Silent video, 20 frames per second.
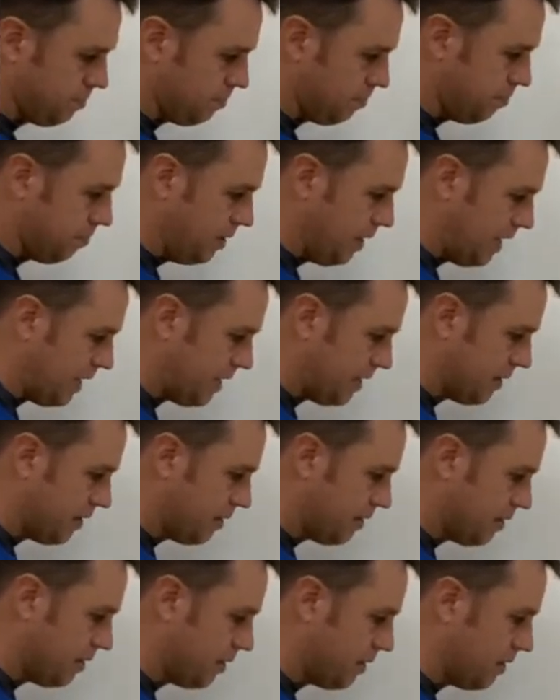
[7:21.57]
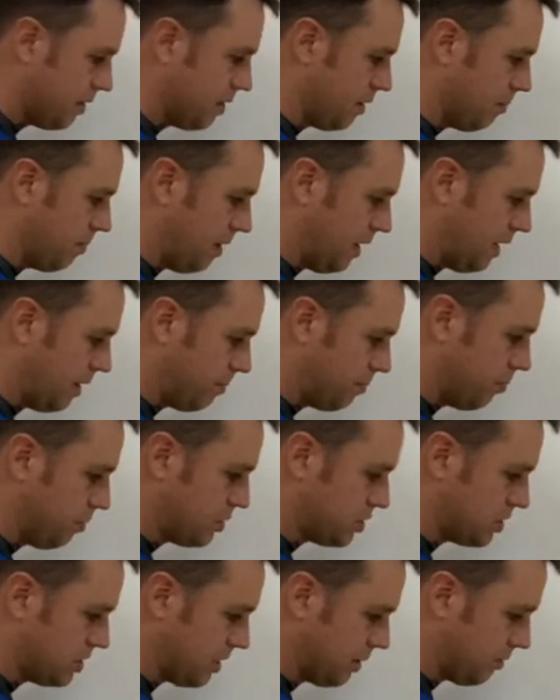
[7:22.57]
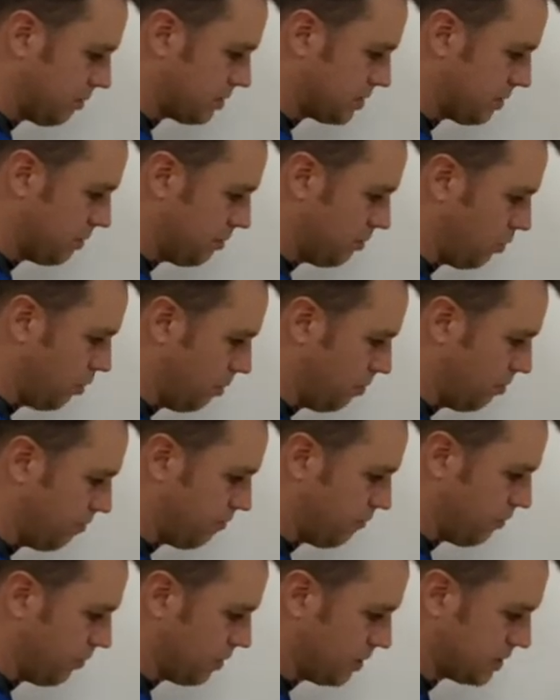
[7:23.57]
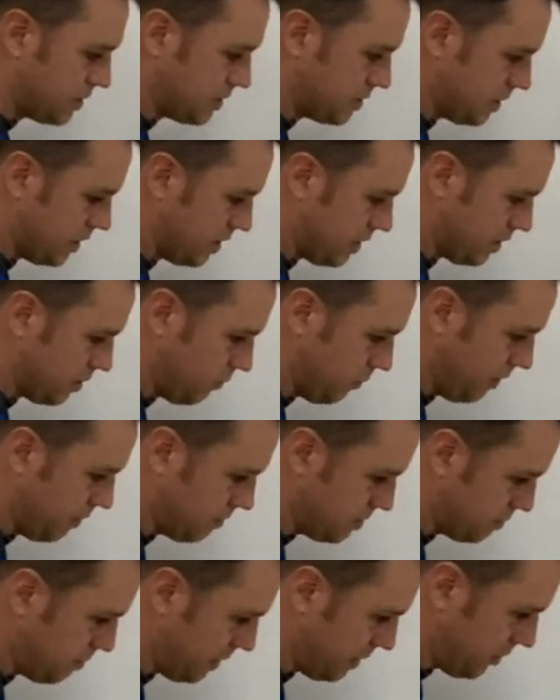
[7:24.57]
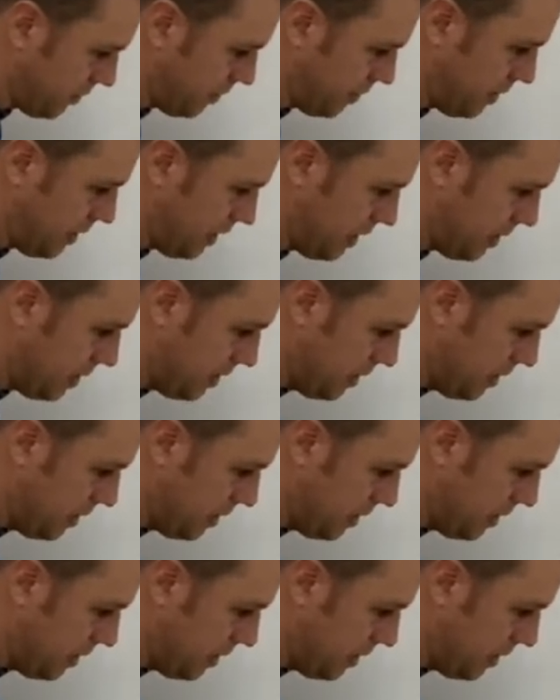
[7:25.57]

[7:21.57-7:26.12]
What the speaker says: but the bottom pushes up with some normal force. I think the weight was bigger than that,